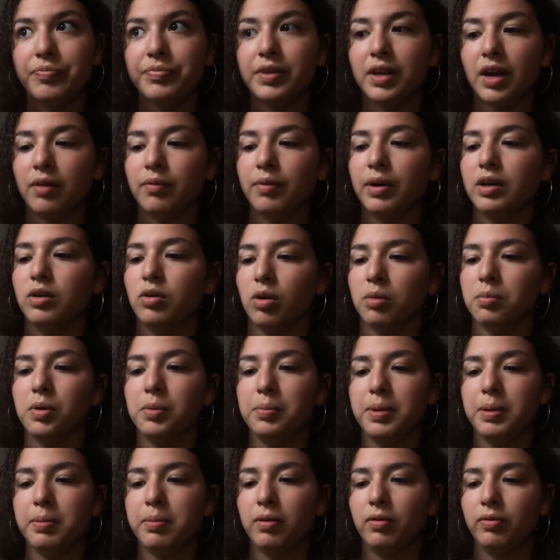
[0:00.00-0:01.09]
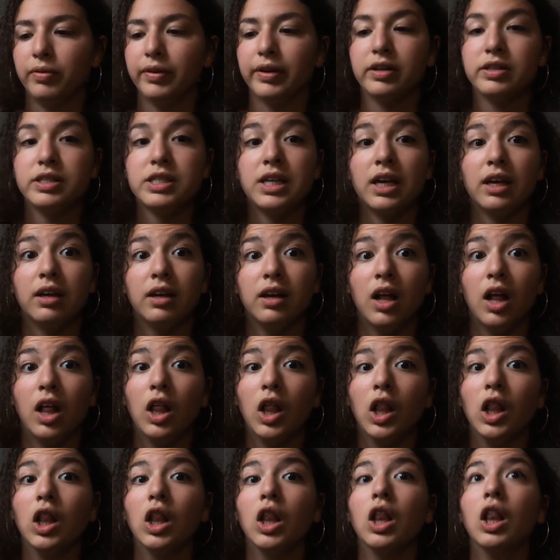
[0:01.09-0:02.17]
I read Normal People first and
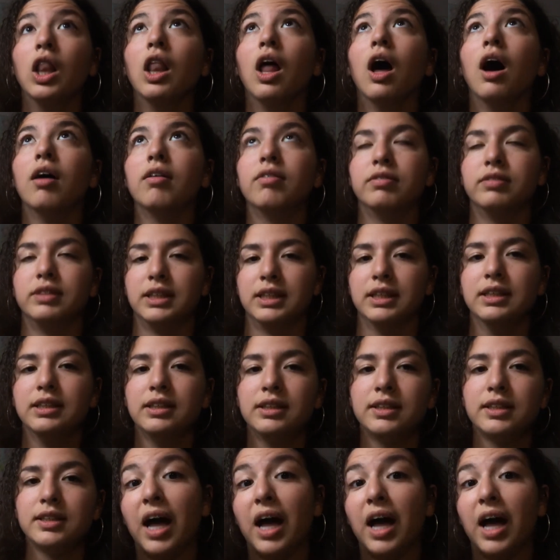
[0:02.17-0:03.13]
loved it.